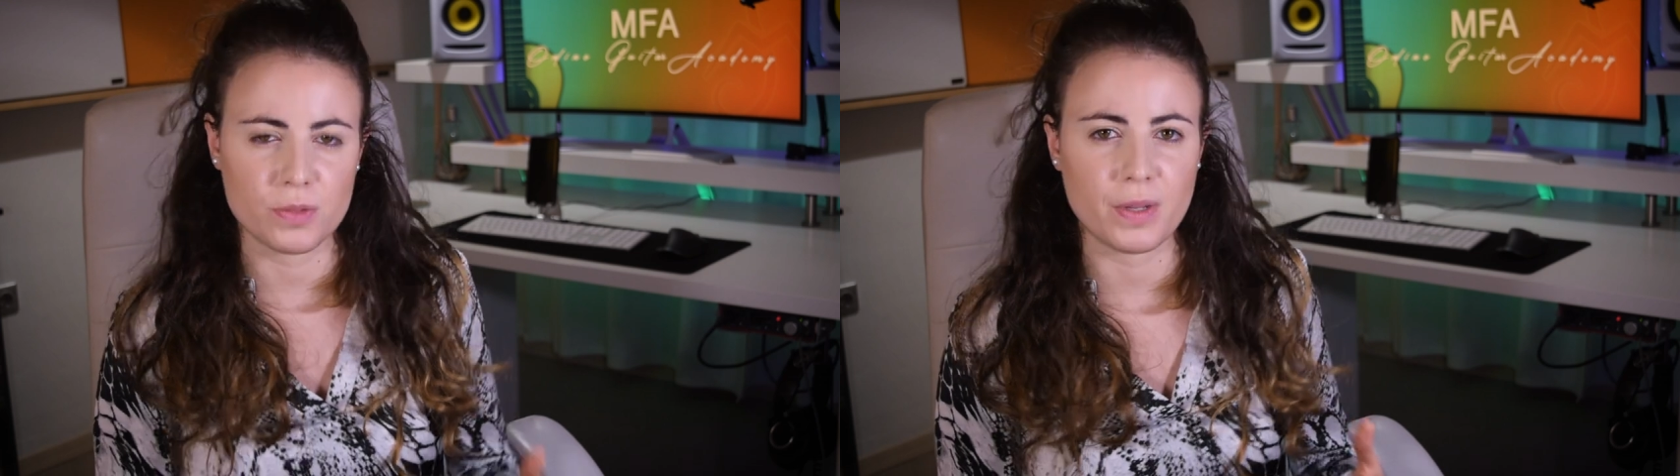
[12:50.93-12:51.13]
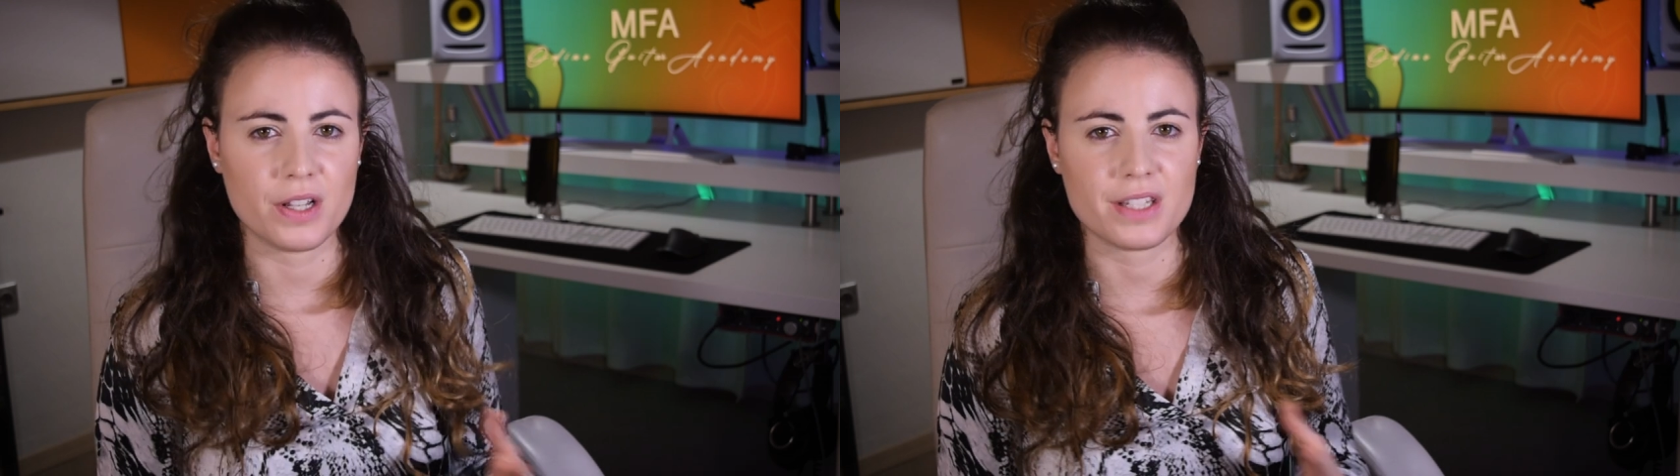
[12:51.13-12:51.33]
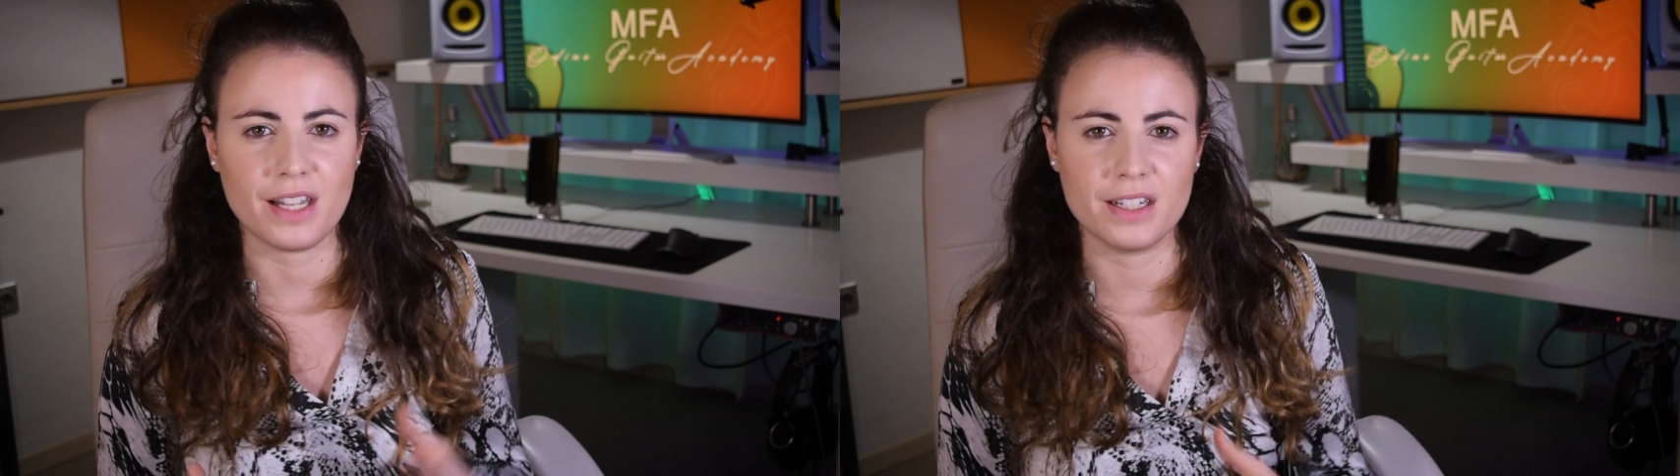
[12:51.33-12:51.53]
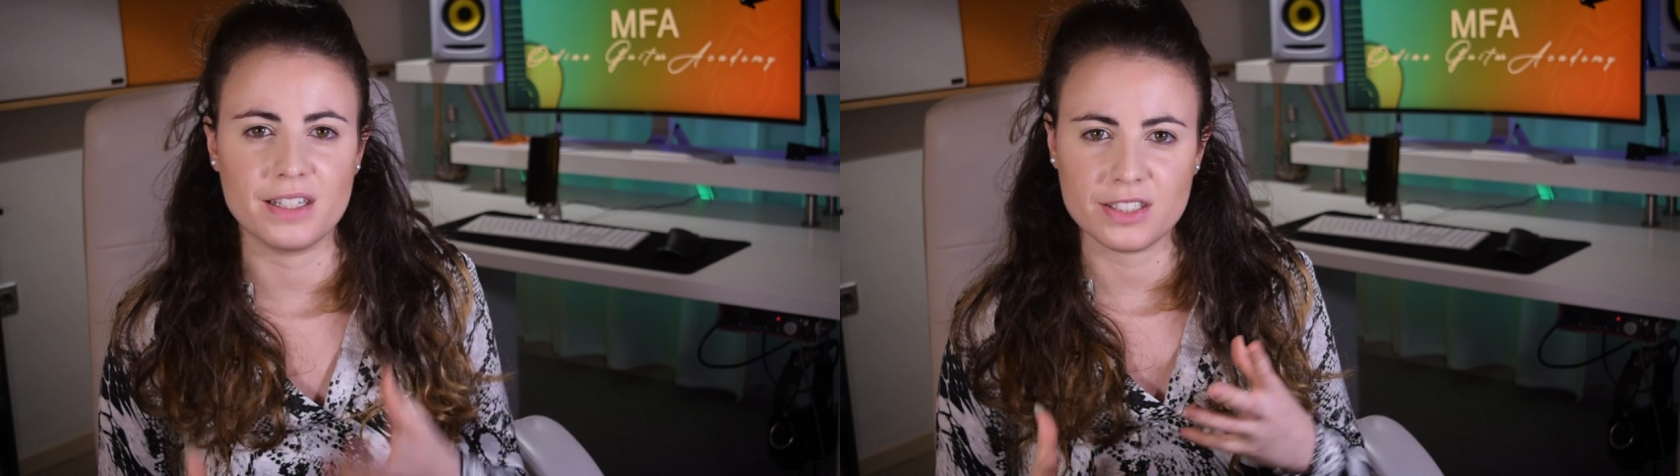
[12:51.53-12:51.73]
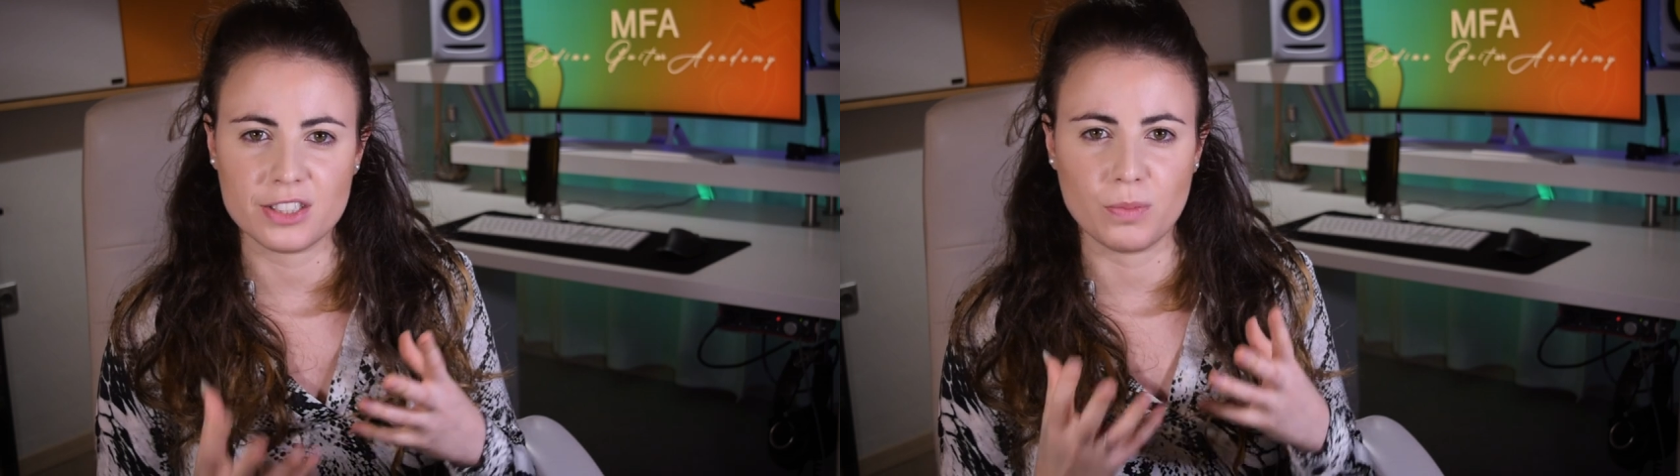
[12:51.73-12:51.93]
Just because I
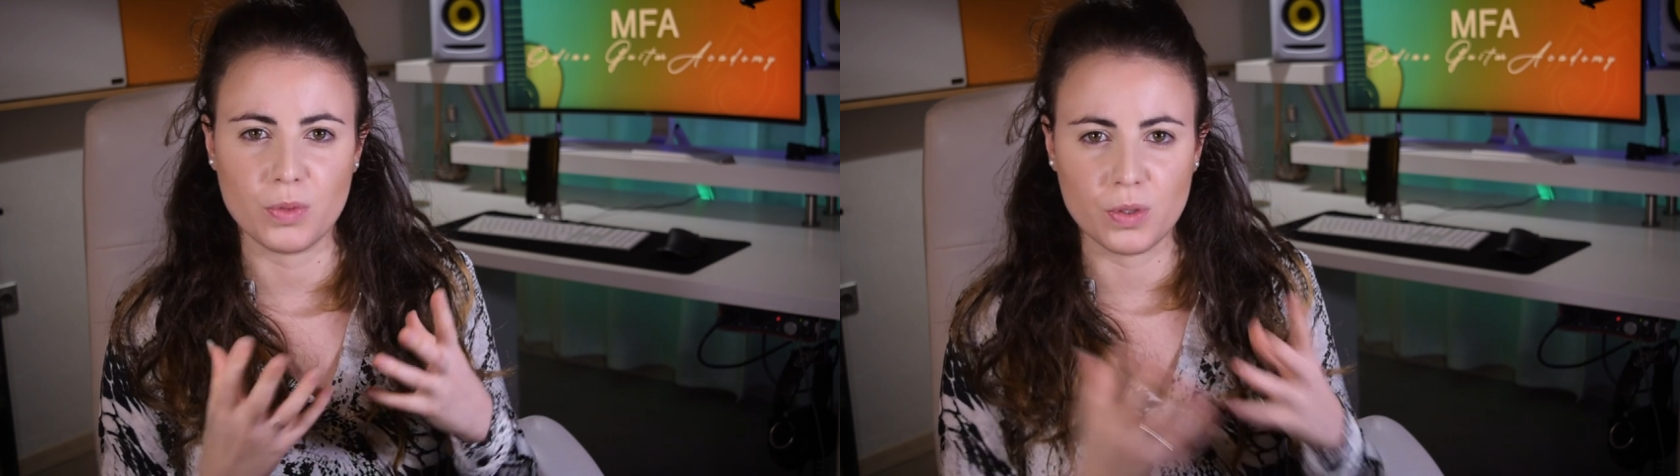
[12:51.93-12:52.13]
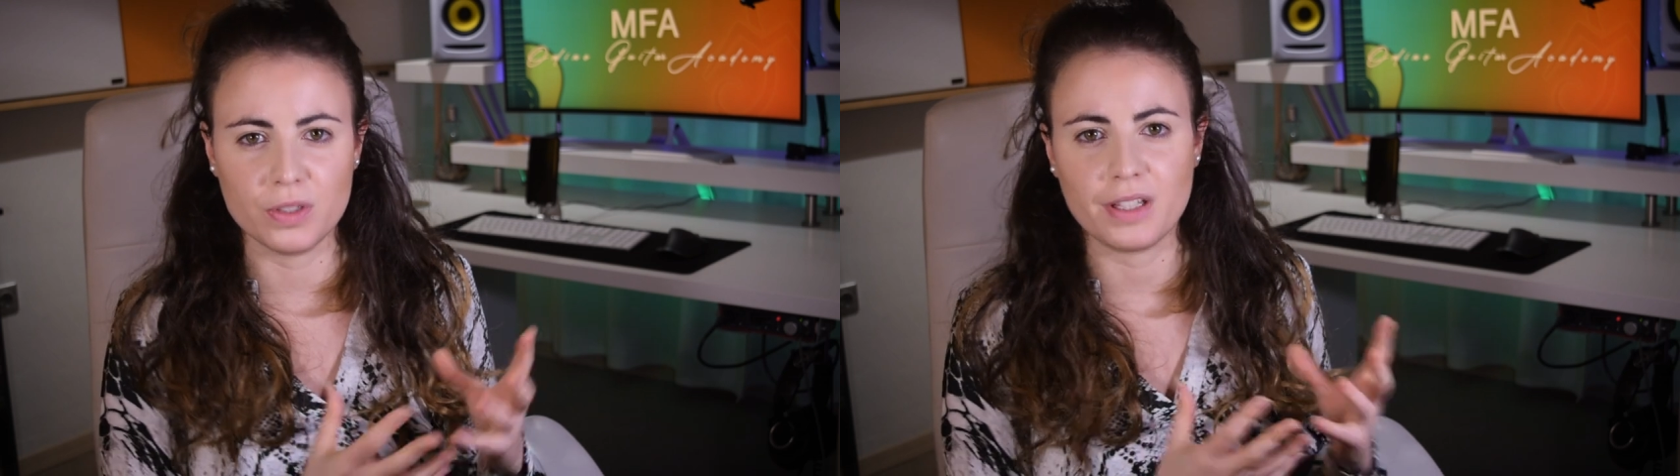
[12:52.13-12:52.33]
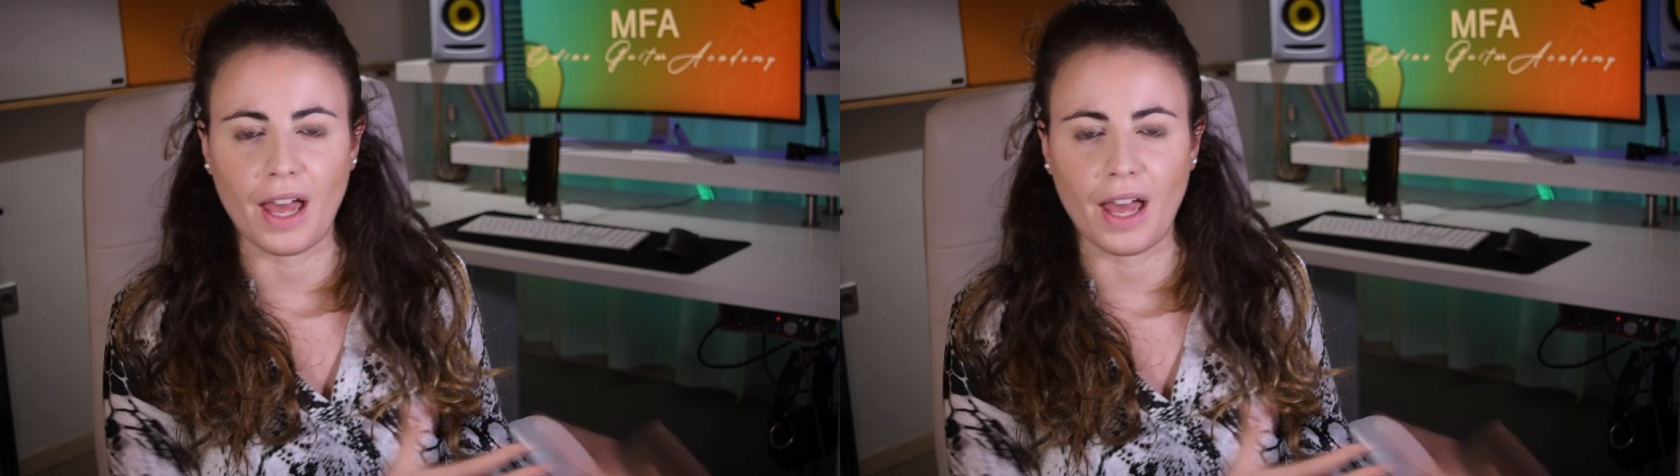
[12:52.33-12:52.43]
learned some good